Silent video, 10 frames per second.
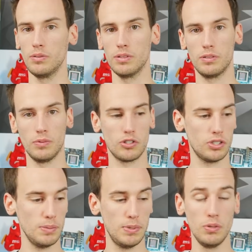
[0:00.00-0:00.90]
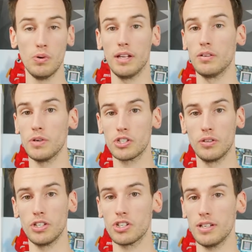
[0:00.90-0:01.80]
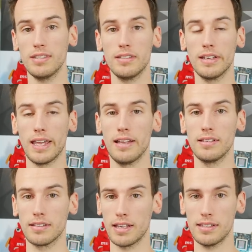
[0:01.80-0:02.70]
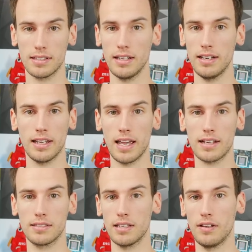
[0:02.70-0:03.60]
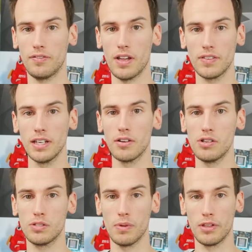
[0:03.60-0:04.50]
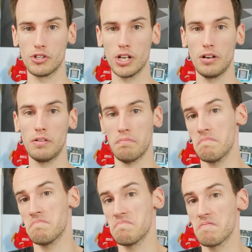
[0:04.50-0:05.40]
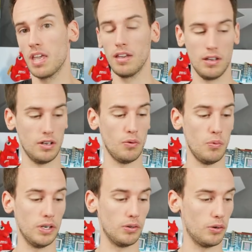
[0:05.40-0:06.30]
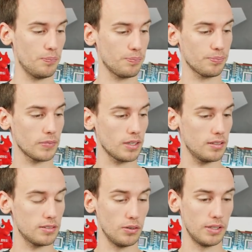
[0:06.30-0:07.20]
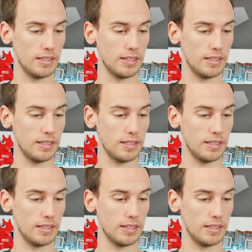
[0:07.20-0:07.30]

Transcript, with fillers: used, which CPU under which condition. Is it again a Cascade Lake X at 5 gigahertz with a chiller? We don't know. So